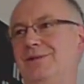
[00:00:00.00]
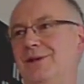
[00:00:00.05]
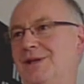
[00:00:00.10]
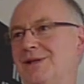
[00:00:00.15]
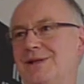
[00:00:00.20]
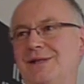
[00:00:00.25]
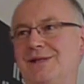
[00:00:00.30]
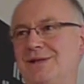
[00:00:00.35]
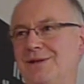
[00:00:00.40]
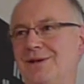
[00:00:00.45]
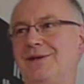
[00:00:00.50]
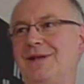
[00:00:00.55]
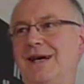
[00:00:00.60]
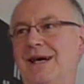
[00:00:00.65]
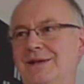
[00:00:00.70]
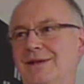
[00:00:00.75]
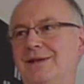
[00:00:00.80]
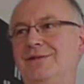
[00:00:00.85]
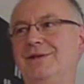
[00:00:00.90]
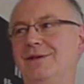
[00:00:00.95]
because it's not
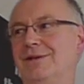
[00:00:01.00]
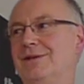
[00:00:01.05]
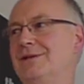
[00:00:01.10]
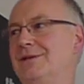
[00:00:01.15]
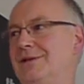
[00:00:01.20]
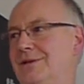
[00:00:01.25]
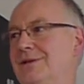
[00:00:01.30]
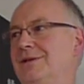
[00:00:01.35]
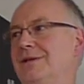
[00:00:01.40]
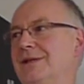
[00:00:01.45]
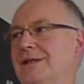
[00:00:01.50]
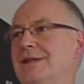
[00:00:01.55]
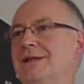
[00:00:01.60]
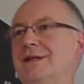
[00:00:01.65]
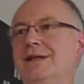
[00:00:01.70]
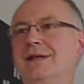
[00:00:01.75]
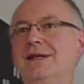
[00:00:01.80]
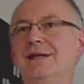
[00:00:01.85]
that difficult to do it.